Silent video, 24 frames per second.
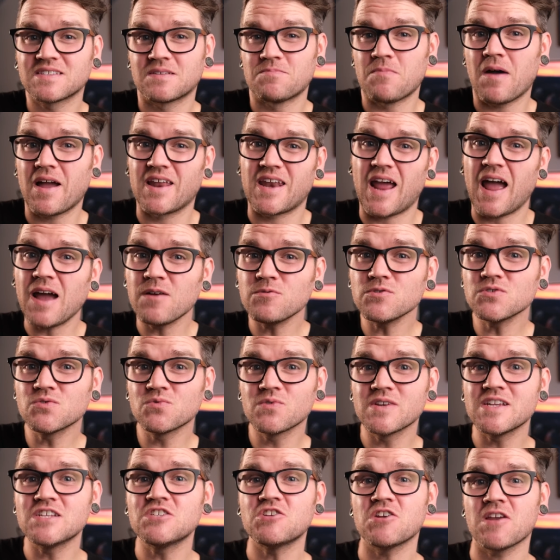in mind, I was
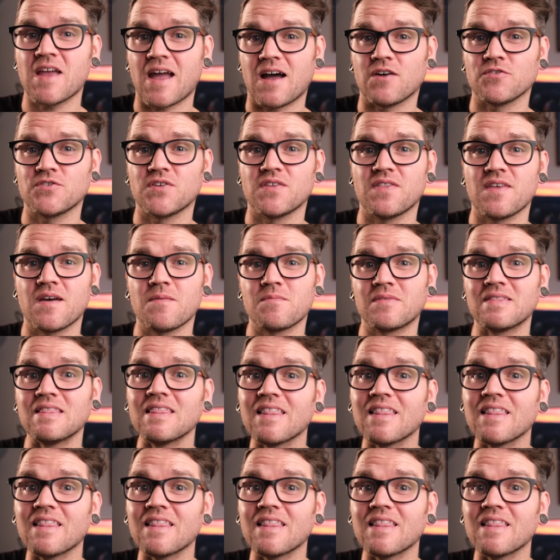reaching out to them